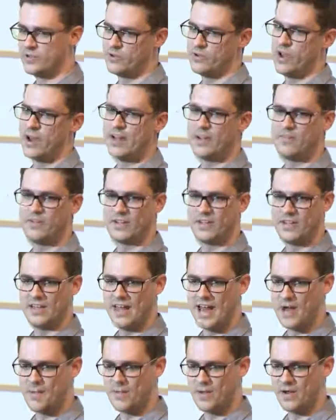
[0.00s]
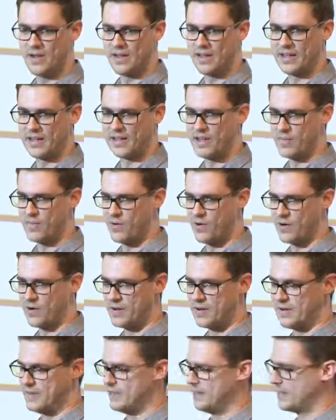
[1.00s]
So you're not even collaborating
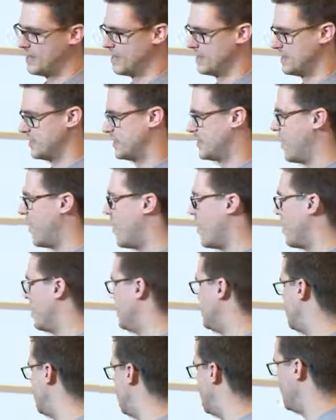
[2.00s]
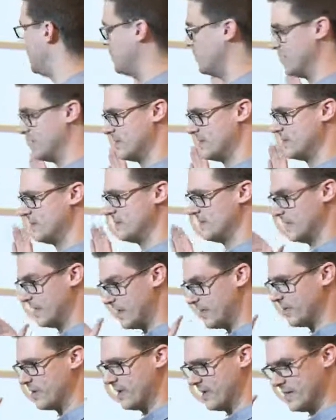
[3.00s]
anymore, because it's hard to
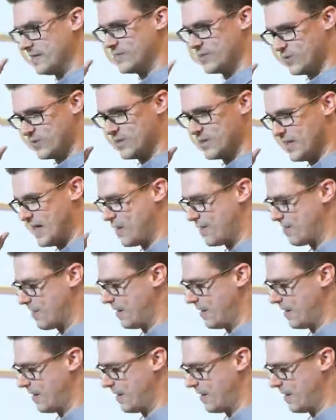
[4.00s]
literally to